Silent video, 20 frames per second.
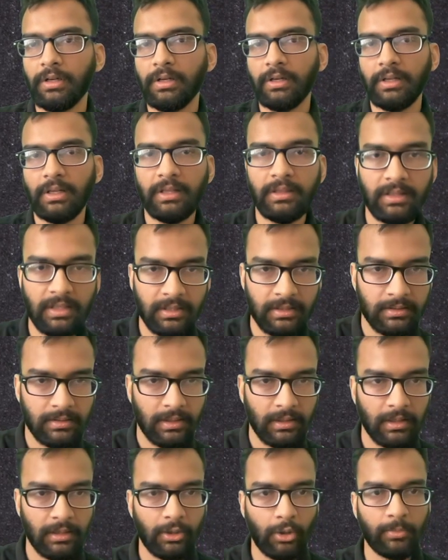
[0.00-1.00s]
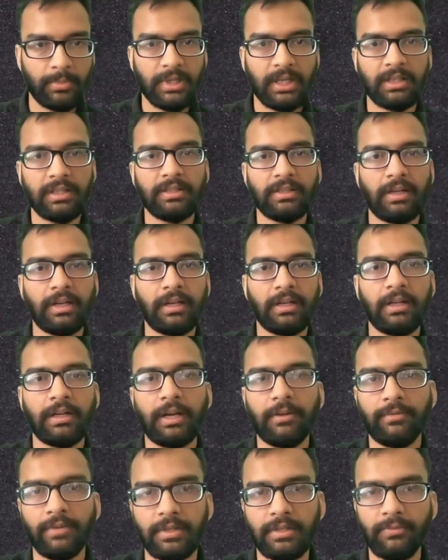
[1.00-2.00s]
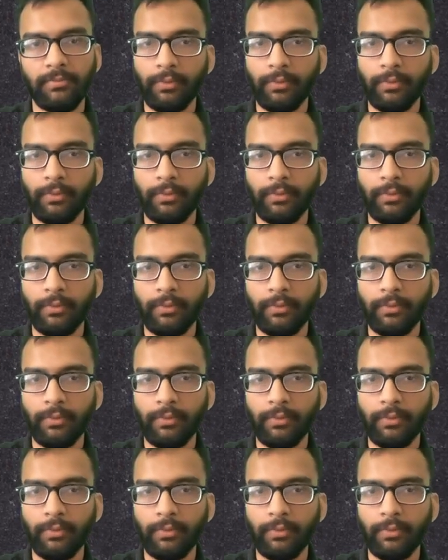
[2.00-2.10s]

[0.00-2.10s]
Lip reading: in this the object is created at first.